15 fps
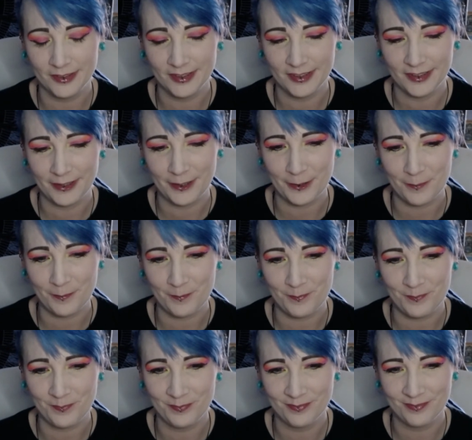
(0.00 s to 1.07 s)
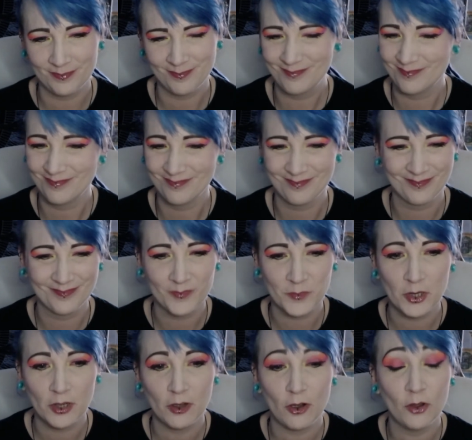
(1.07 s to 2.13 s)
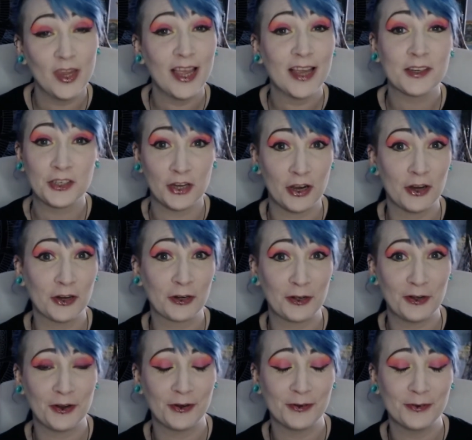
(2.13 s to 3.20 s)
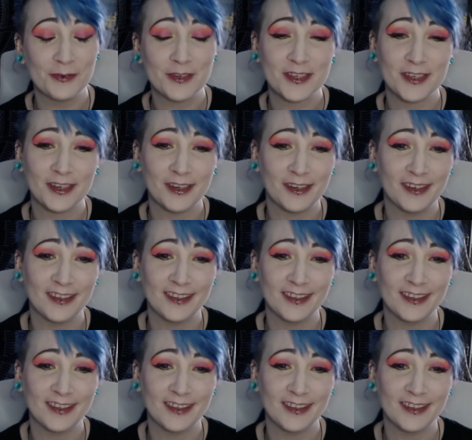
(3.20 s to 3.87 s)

um, on that dark note, uh,